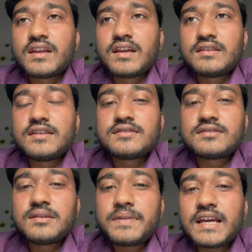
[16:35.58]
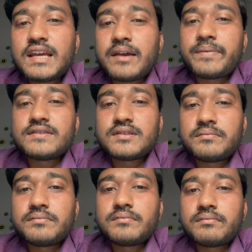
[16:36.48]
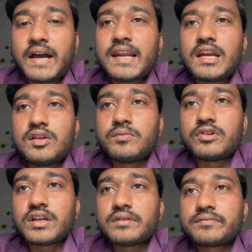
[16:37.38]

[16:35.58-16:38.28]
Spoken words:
This typically happens in viral pneumonia.